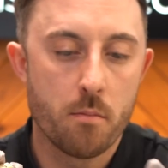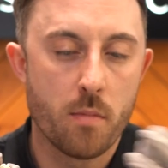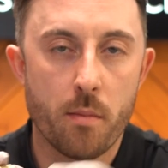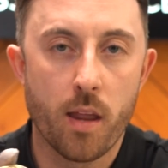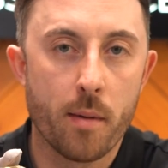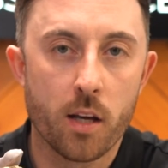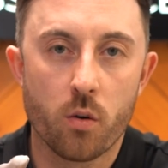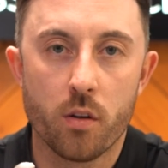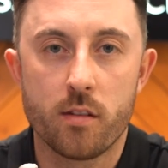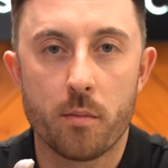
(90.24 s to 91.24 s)
Maybe that might
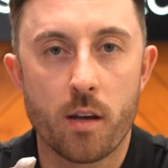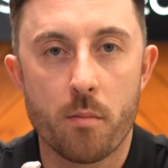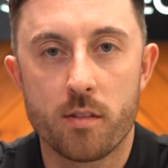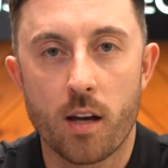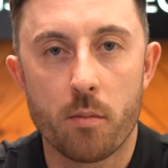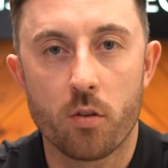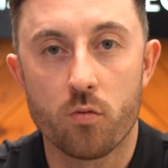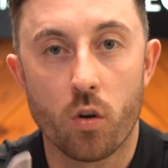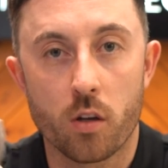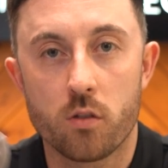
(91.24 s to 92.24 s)
go in September time
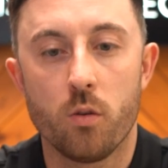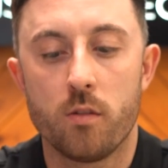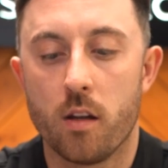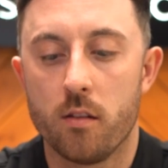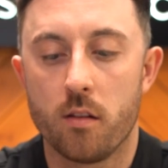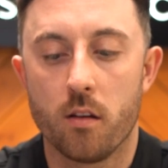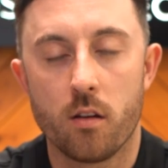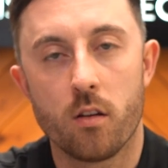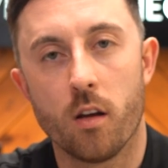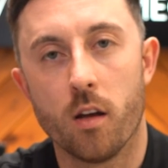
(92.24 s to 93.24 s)
because Rolex do tend to
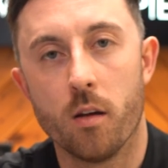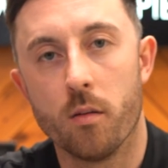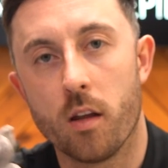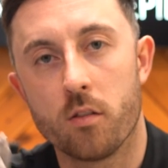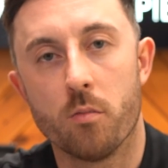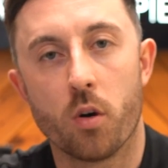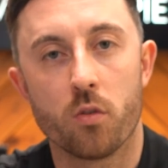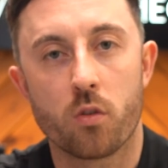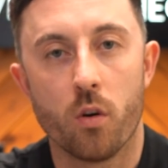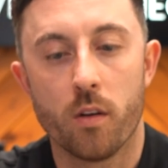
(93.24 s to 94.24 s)
let some
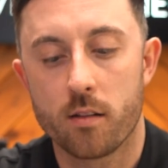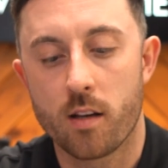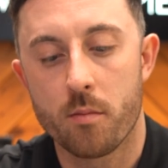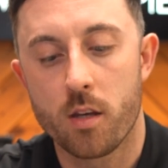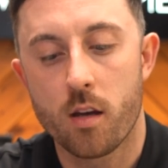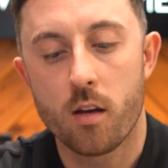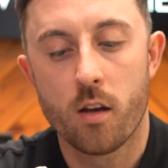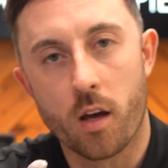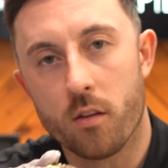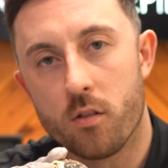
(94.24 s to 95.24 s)
models go in that time of year.
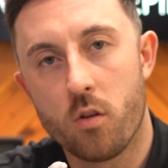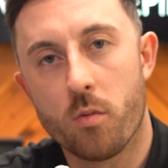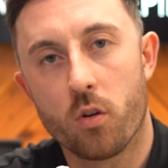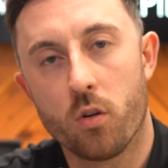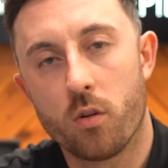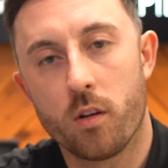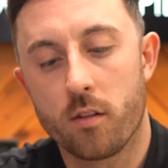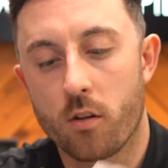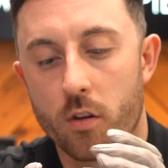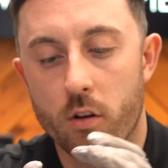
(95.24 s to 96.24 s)
But yeah, there's a new model.
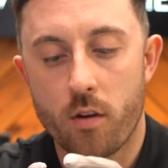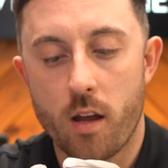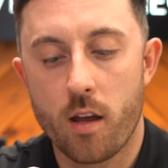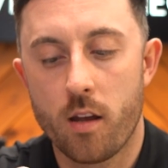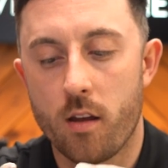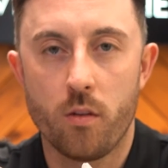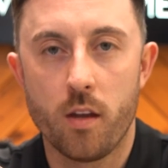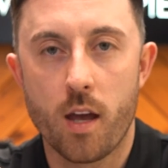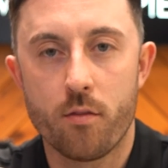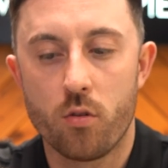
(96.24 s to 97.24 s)
It's got the grey with
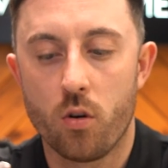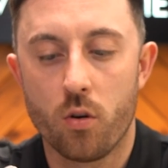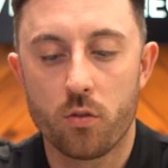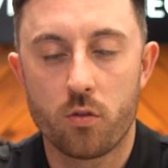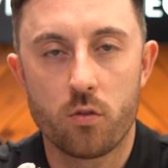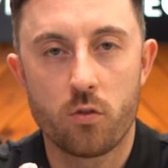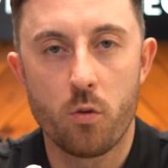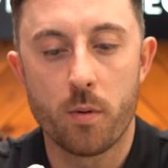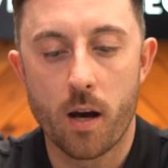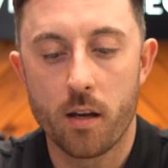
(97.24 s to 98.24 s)
the Everalls,
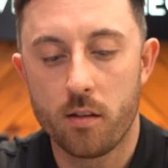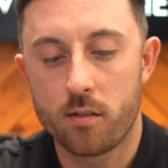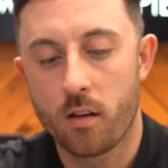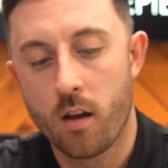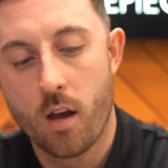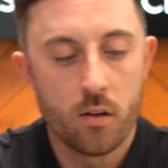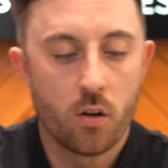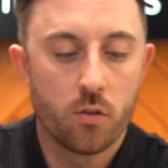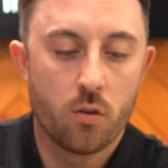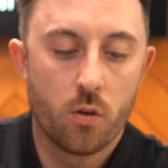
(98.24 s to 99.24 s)
super nice. There's
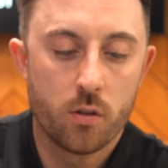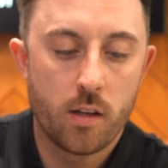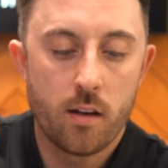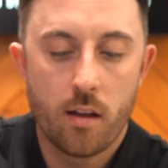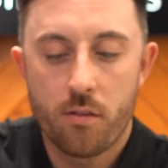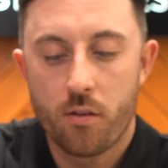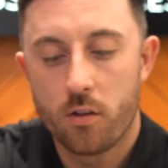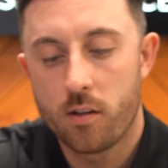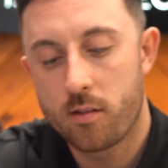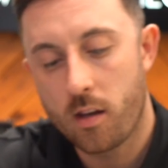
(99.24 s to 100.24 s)
also a day date
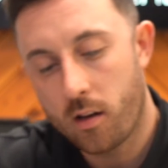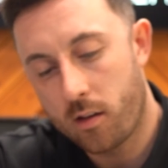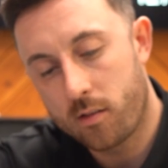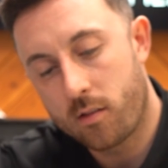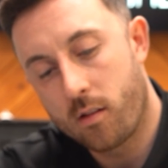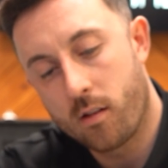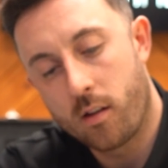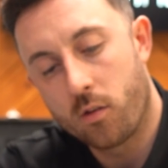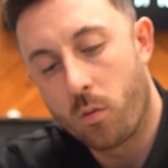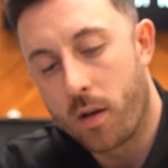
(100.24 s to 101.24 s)
36.
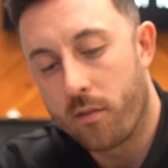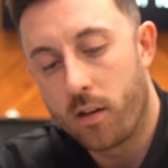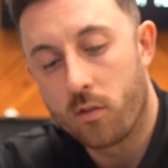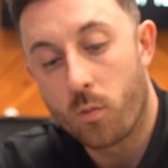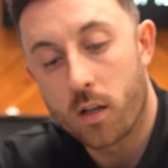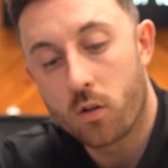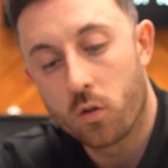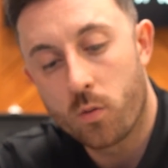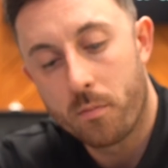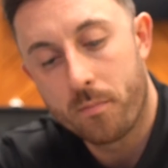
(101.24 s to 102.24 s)
This one we have here is a white
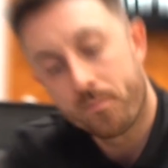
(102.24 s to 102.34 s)
gold one.